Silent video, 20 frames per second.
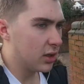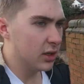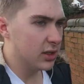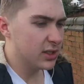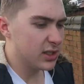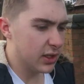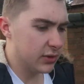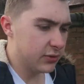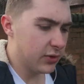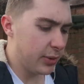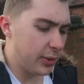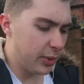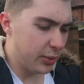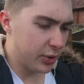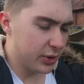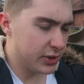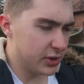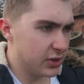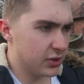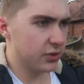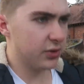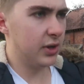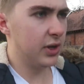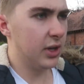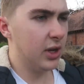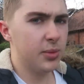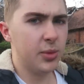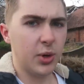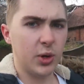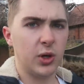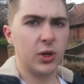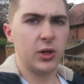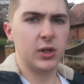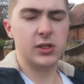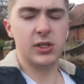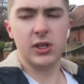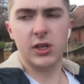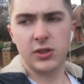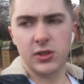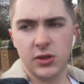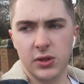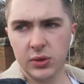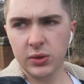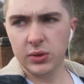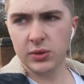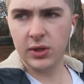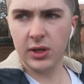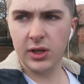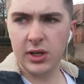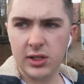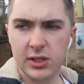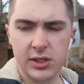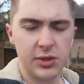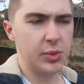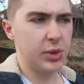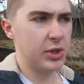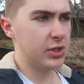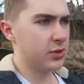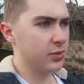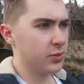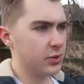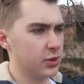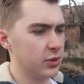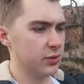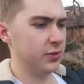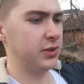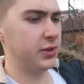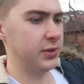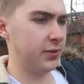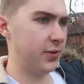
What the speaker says: I can't stand wrapping presents really, I'm not good at it at all. There needs to be some sort of